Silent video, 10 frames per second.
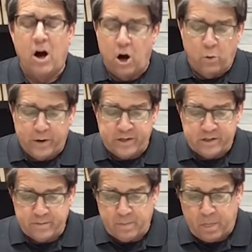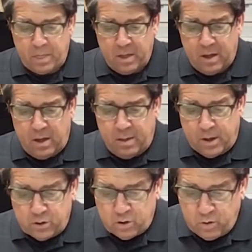Always.
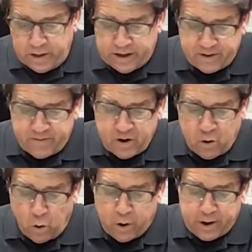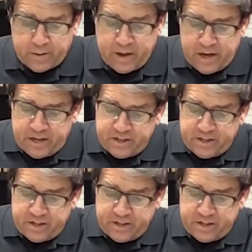Those who live according